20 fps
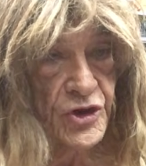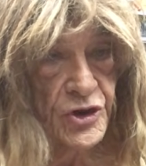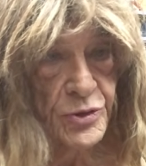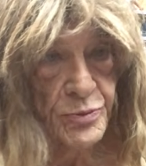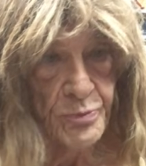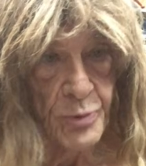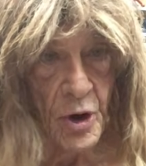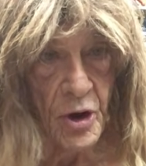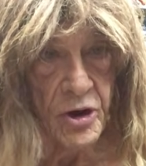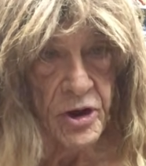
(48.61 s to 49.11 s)

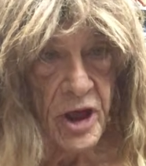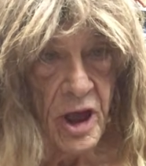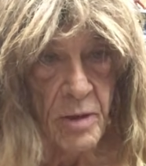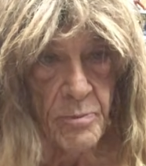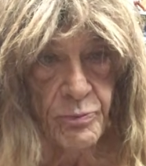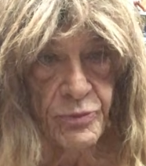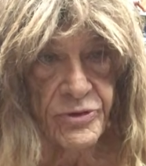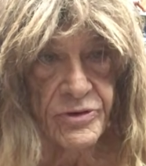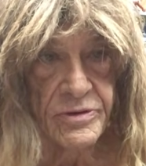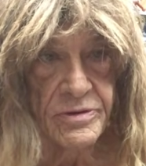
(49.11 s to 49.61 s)
spark
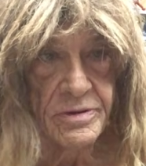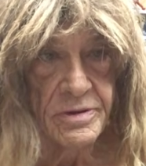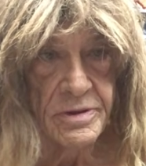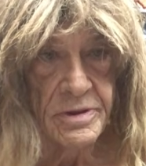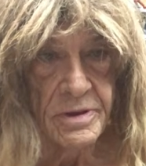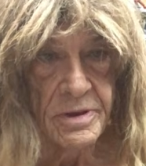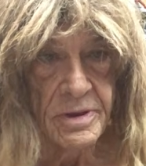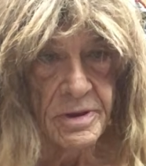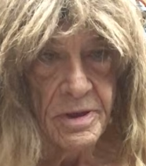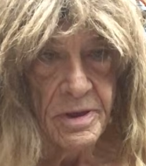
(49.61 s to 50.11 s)
gaps.
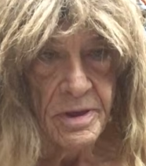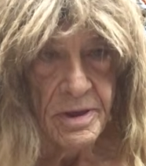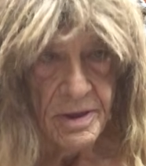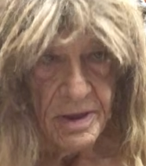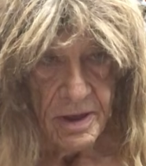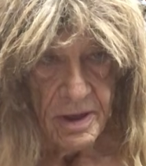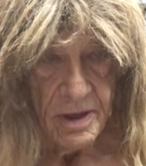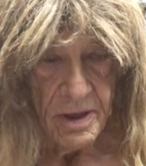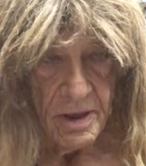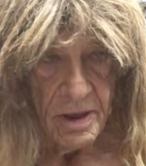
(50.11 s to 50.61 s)

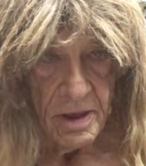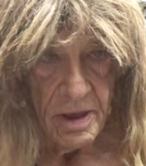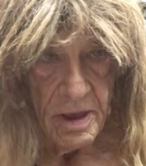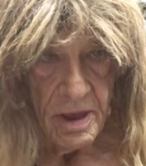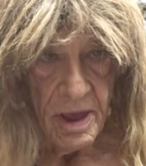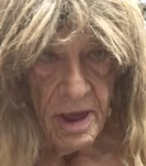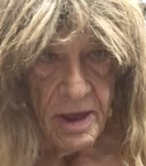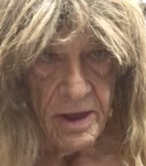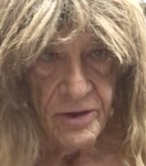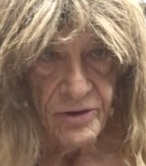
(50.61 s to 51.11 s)

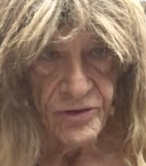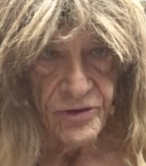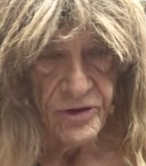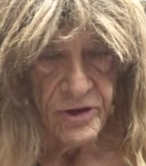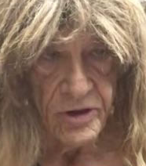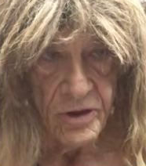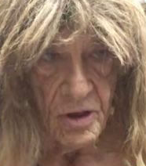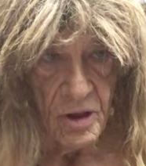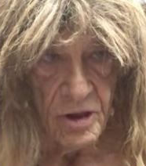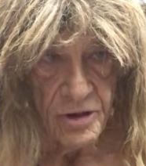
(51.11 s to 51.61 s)

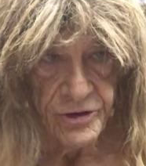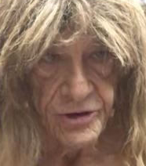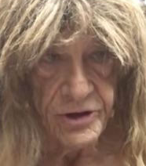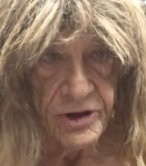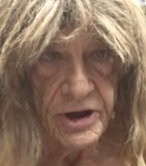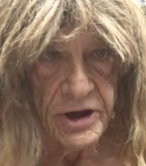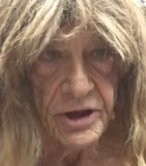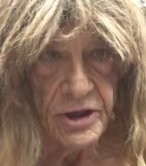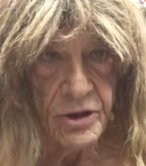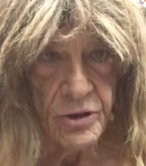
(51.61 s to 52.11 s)
AC,
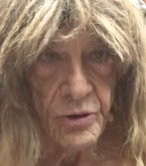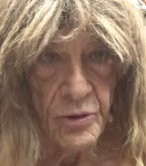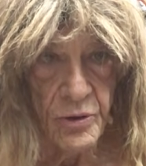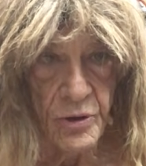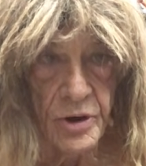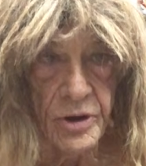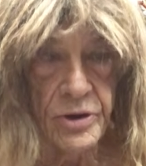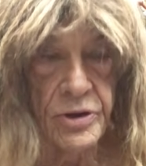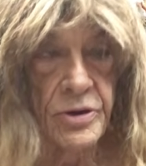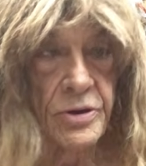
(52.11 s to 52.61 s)
alternating
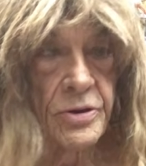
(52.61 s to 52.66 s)
current,